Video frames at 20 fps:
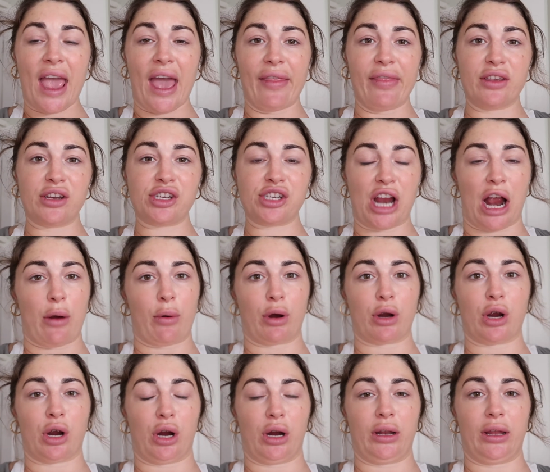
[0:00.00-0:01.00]
and the shower
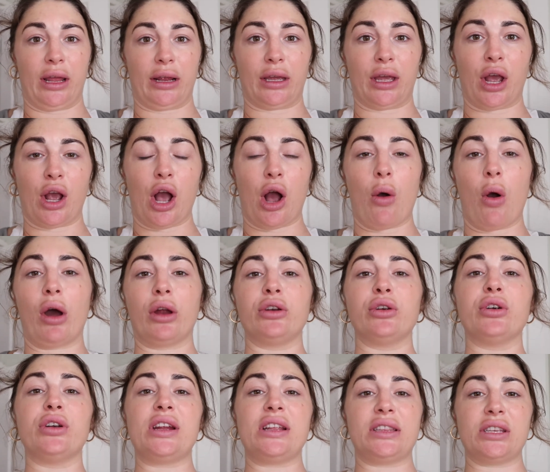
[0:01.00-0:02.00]
curtain that can go
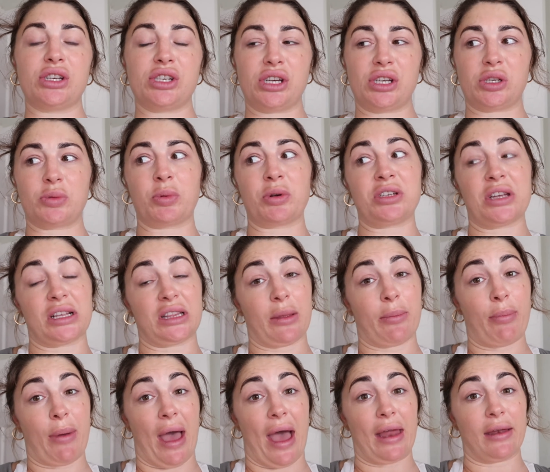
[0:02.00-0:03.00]
underneath the sheet to protect the
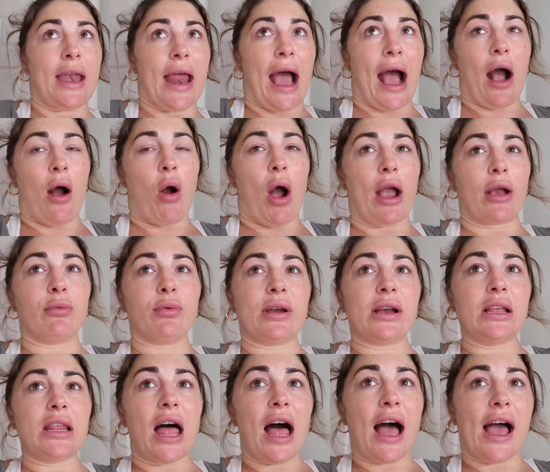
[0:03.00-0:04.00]
bed. Now, I
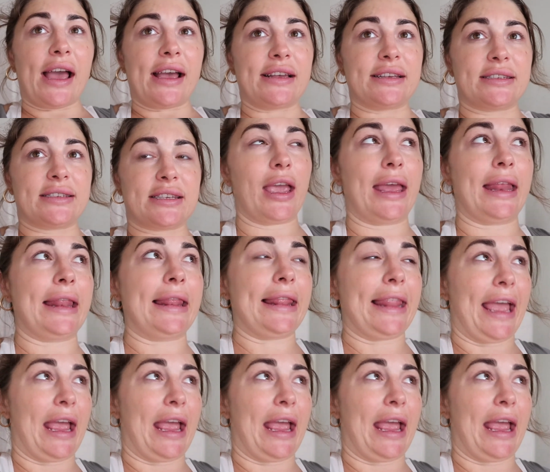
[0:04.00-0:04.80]
realize in